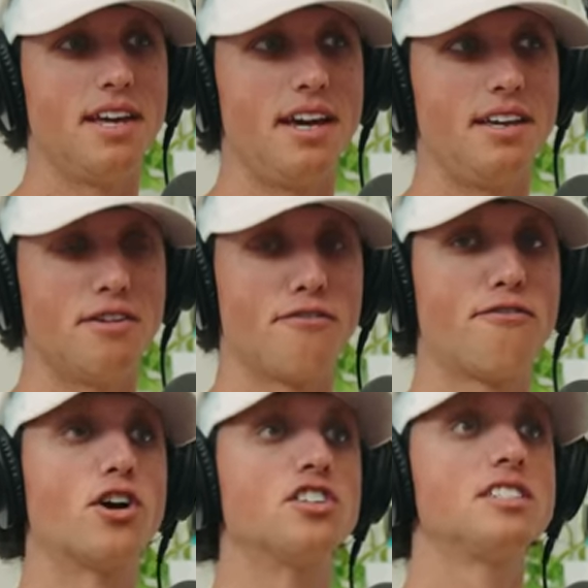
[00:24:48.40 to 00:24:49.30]
they the
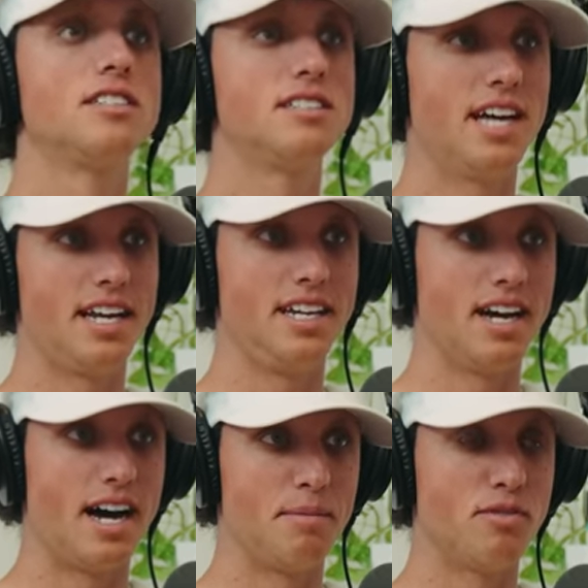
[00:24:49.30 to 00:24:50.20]
first set he
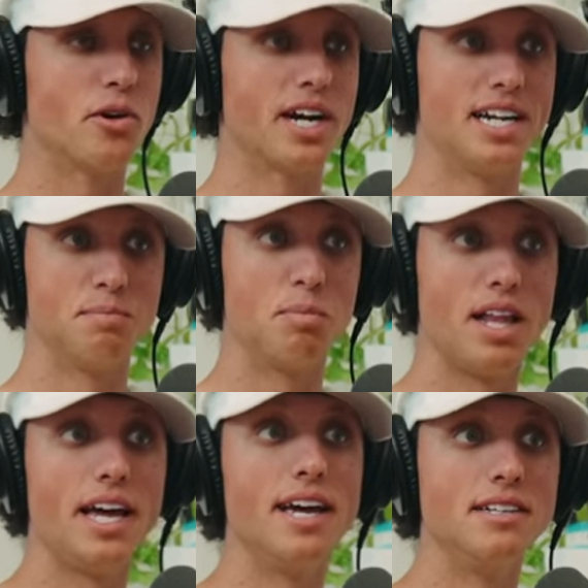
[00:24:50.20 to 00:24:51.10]
got before he got his
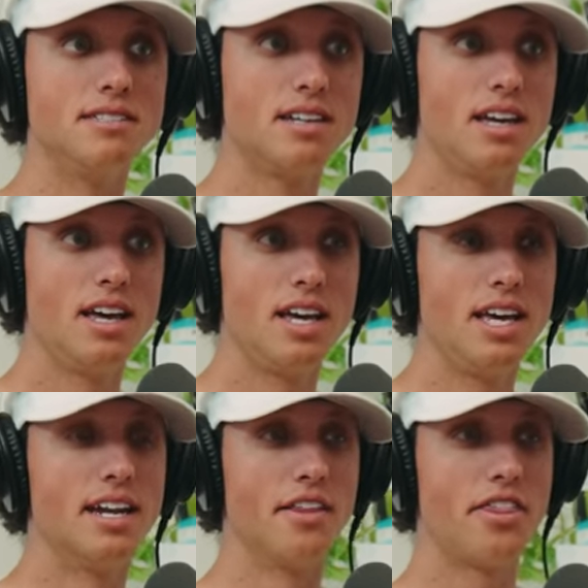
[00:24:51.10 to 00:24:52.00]
blades
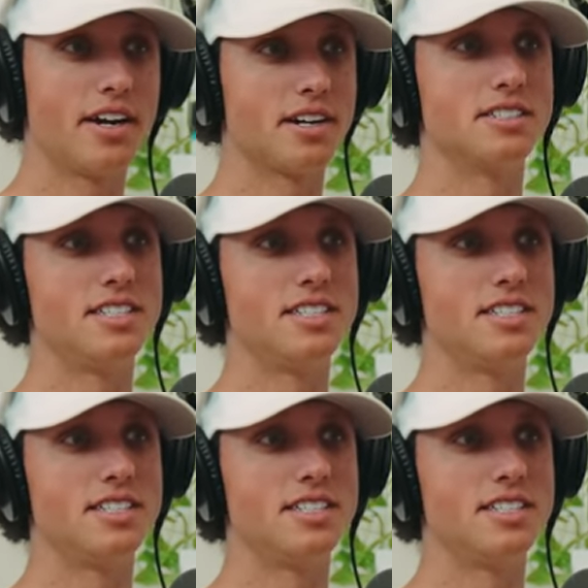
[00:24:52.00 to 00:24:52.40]
he had a thicker